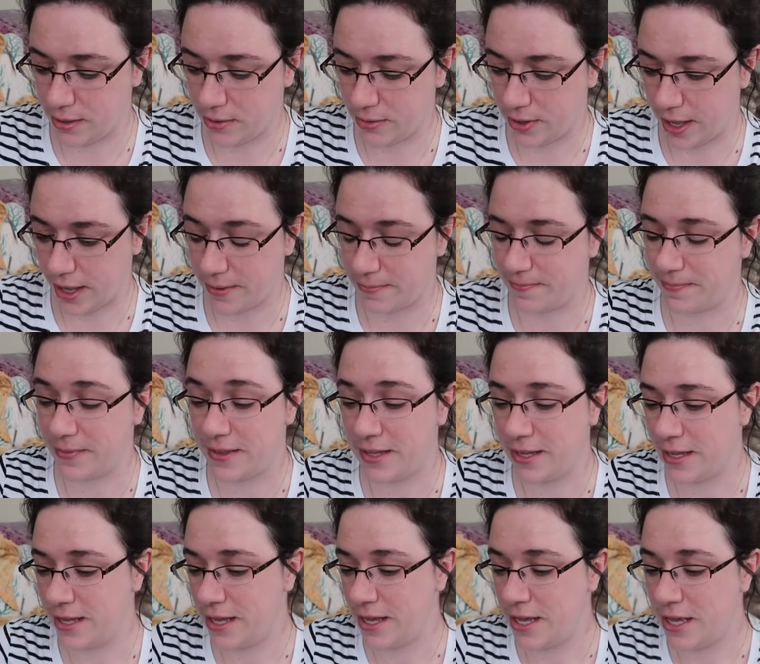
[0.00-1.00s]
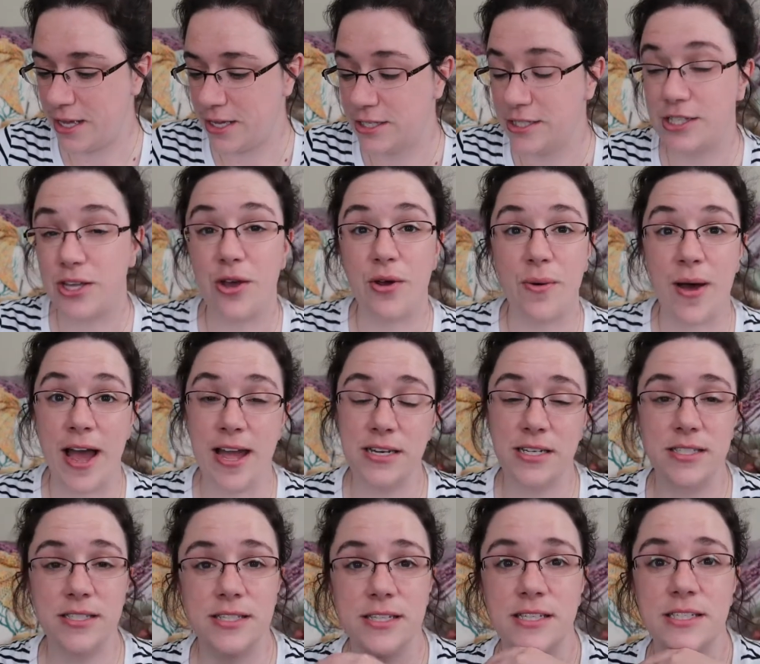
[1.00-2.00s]
Okay. So I
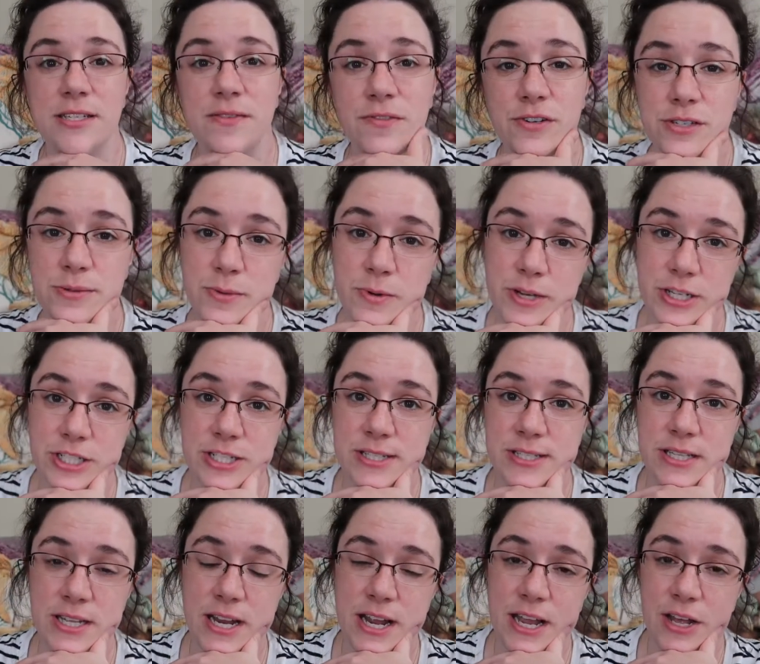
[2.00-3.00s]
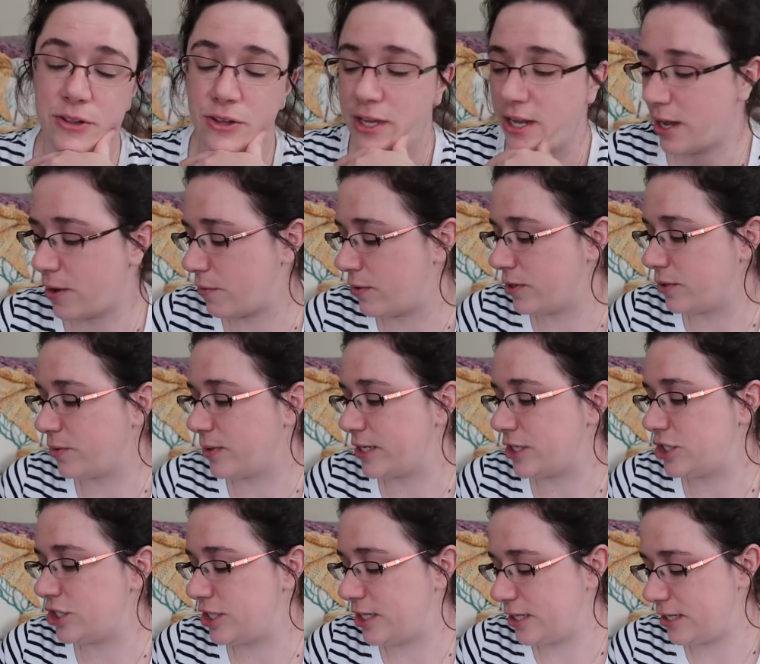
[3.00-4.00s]
did solicit for some questions today. I only got one
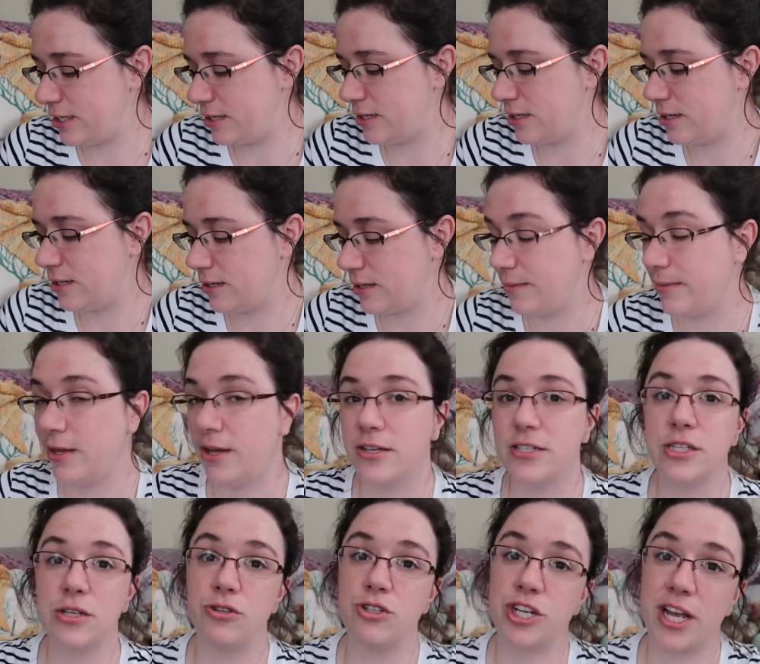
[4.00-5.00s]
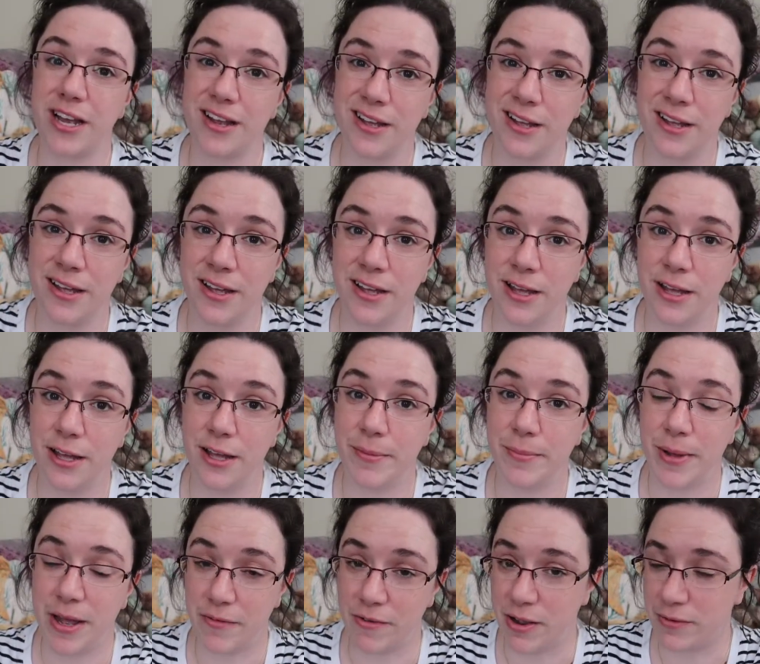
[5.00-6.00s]
question. Let me also check
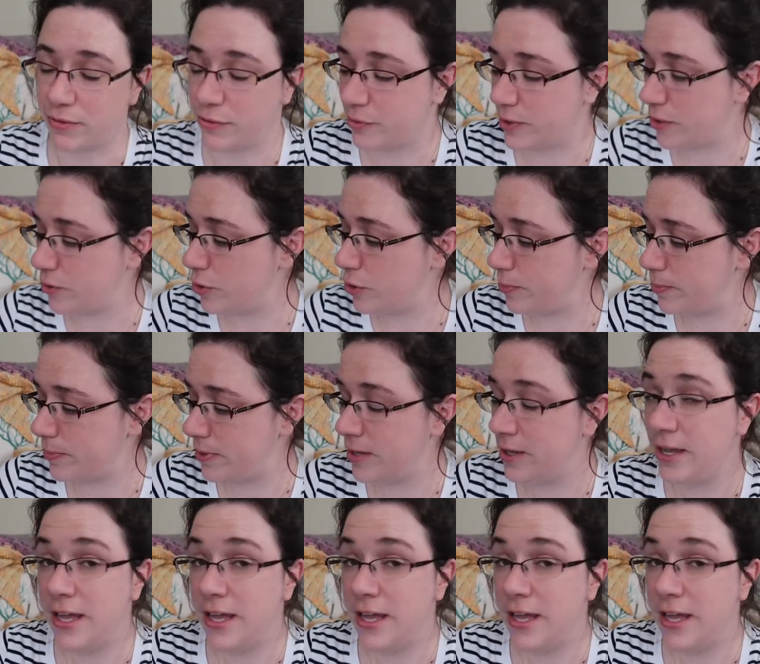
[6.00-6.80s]
my Ravelry group.